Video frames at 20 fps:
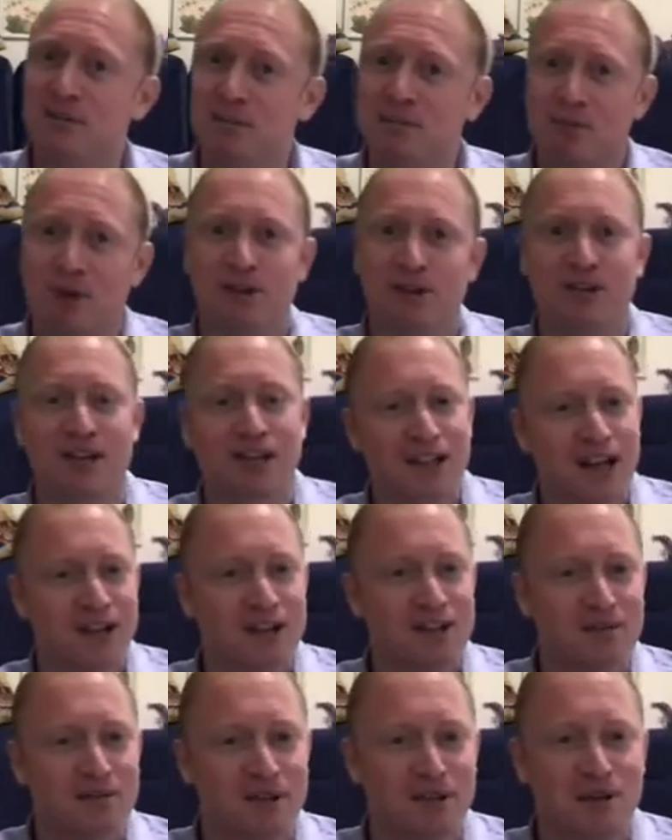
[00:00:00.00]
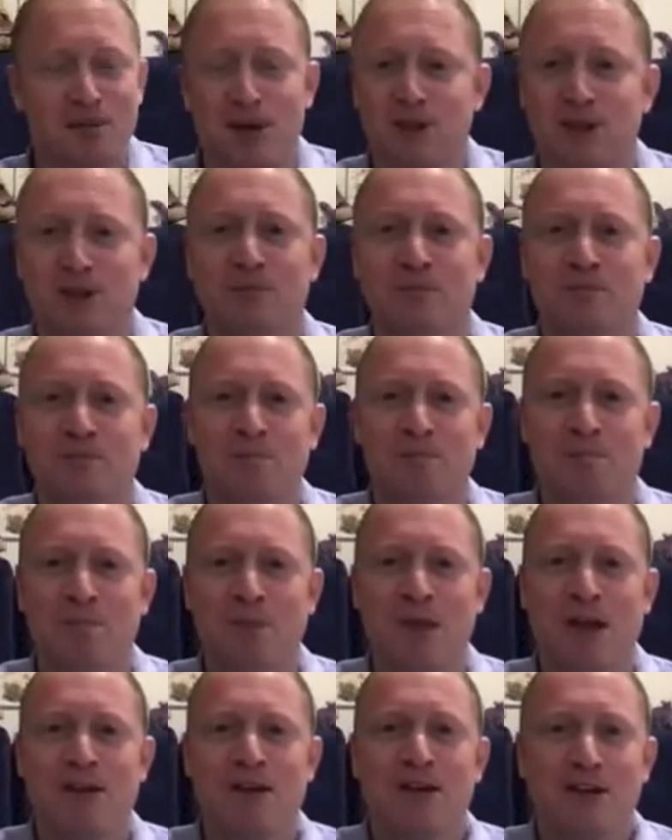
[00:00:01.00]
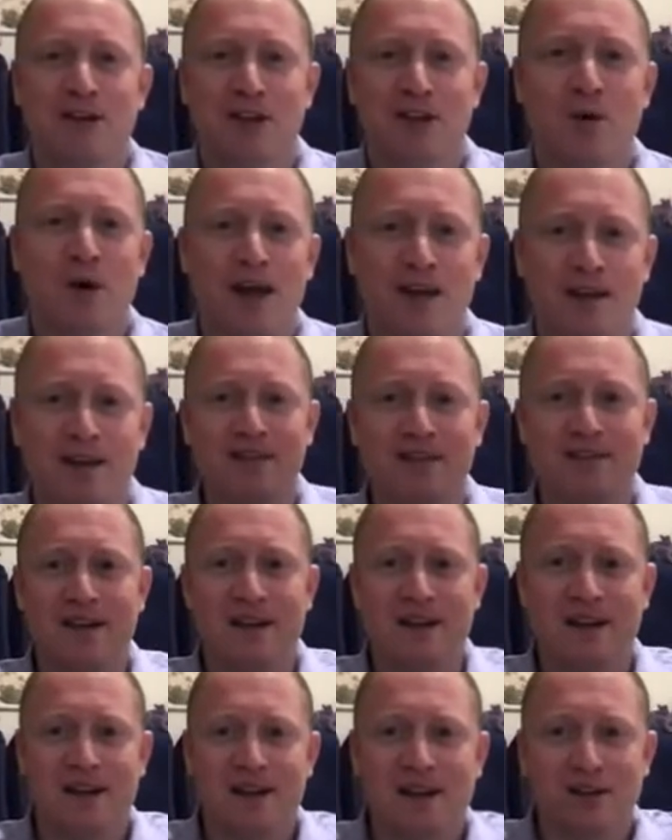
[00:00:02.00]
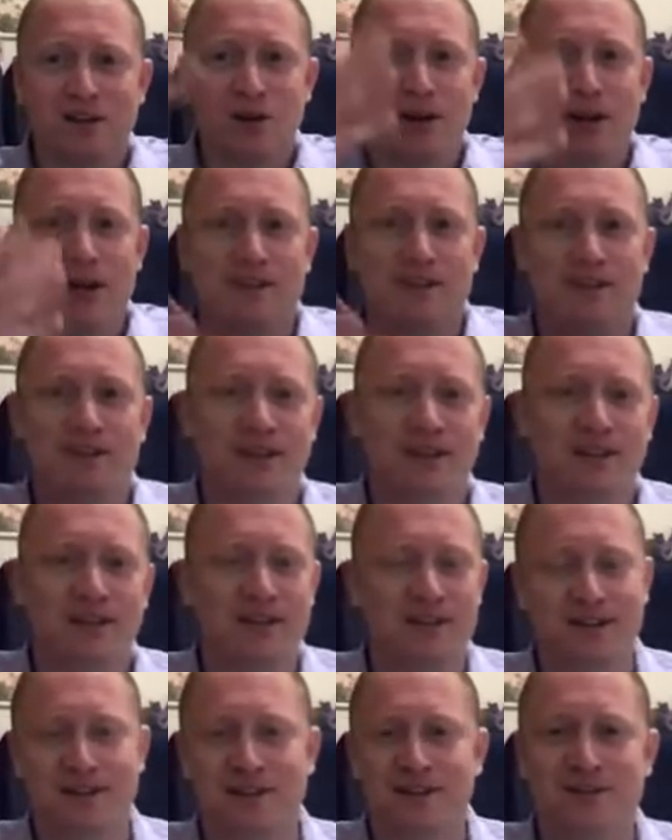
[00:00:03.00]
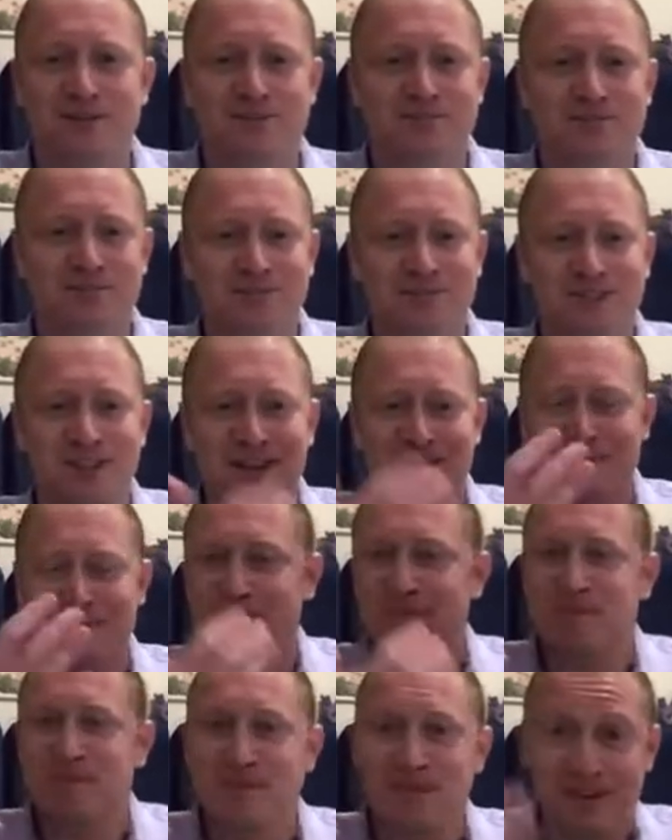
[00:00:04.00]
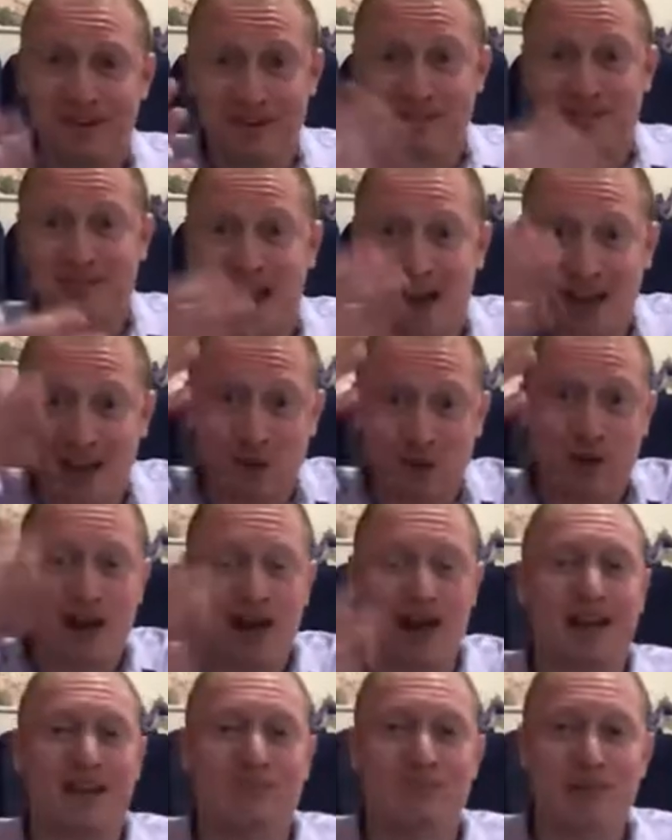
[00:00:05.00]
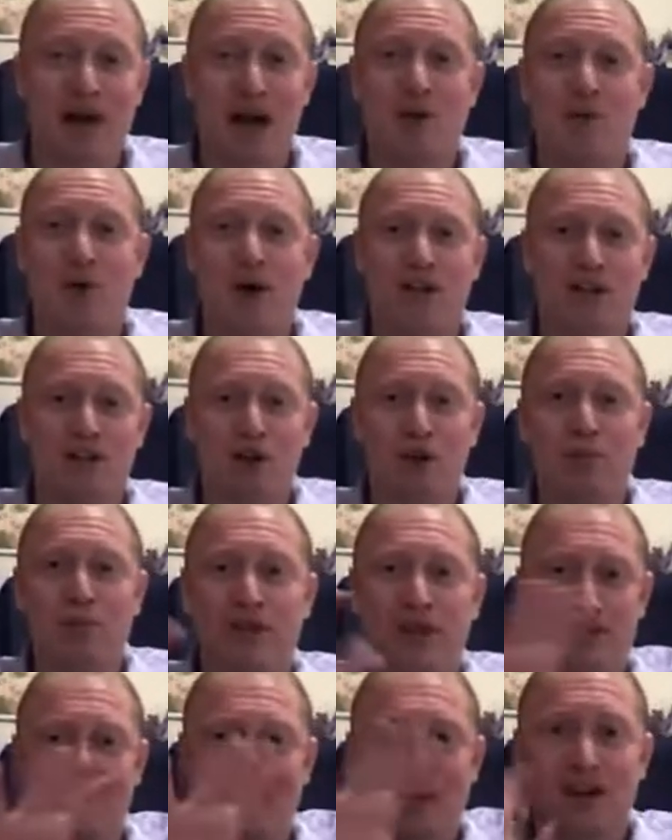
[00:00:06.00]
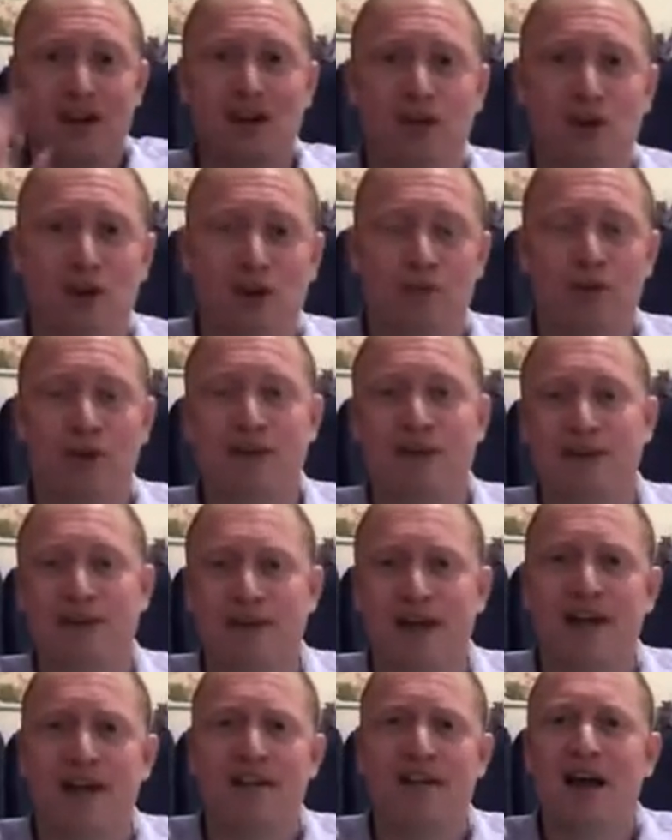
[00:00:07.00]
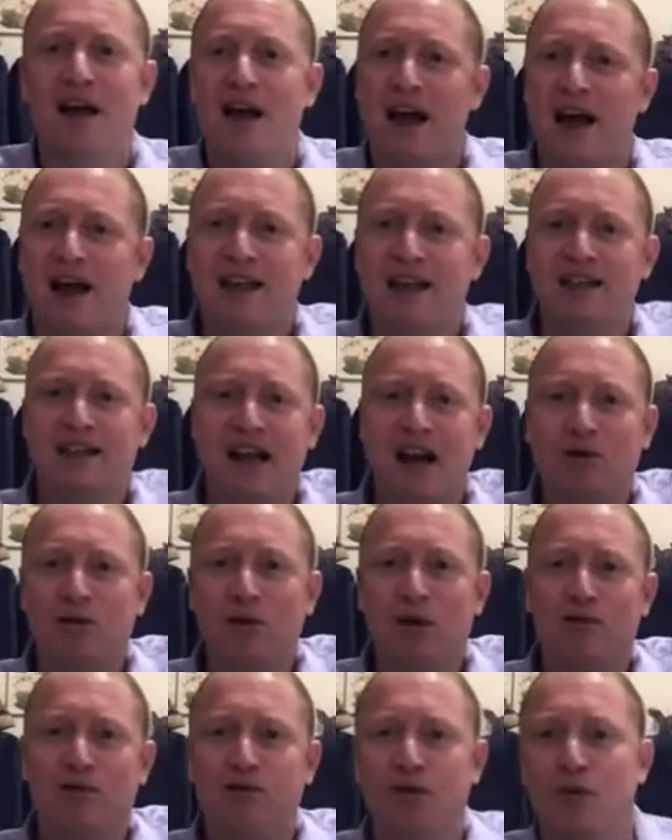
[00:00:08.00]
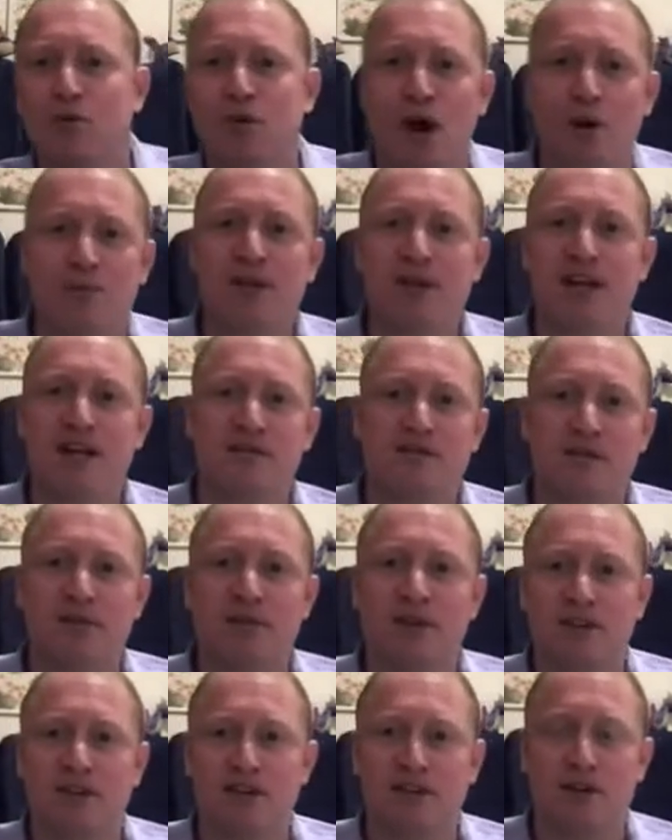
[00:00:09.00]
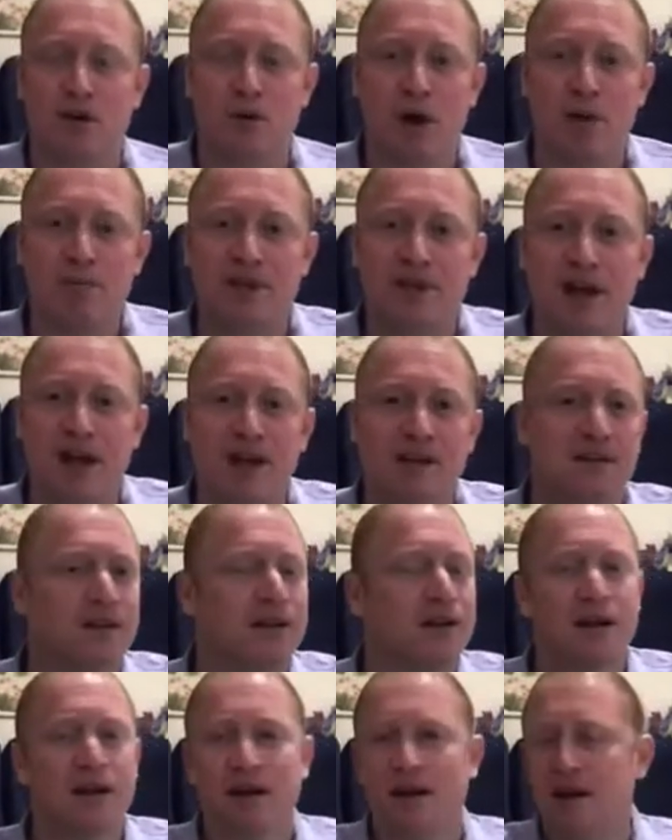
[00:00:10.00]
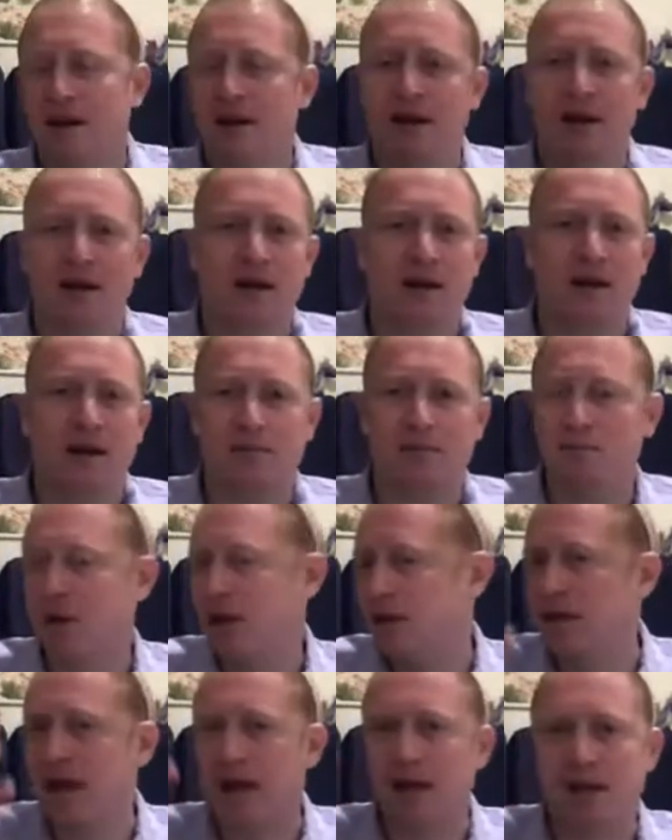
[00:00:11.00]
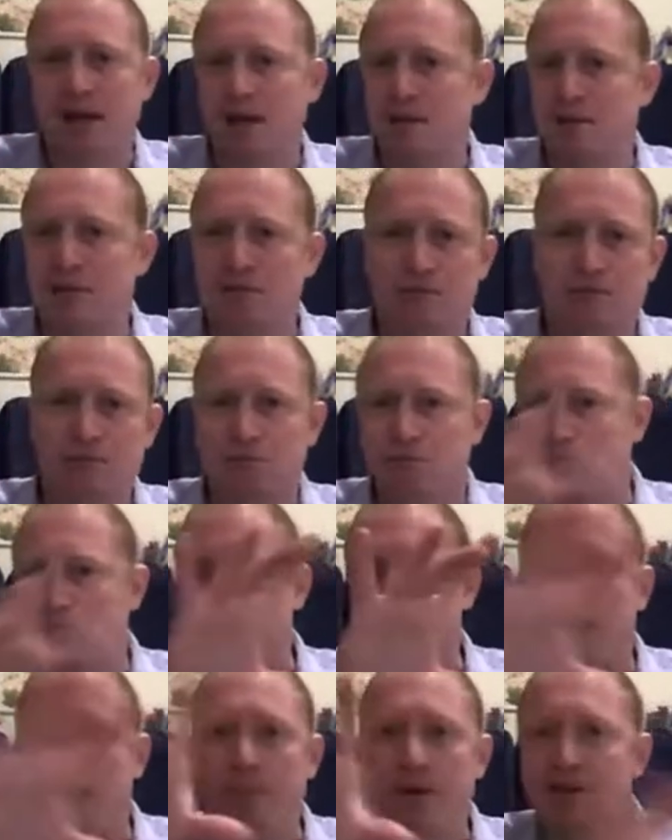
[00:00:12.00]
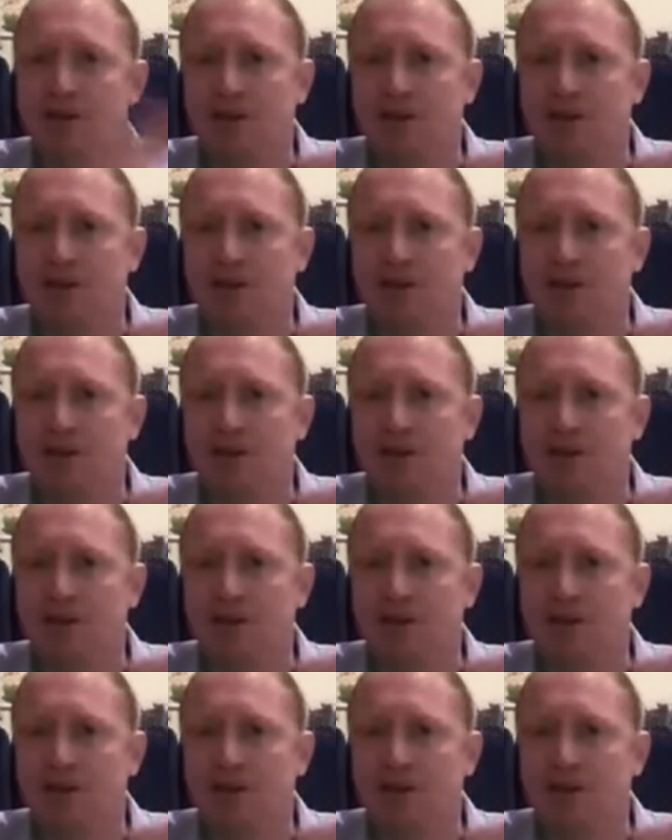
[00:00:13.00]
I can buy one and open it and look at what's inside. I can download firmware updates from the Cisco website, and I can copy the exact schematics, put them together, but it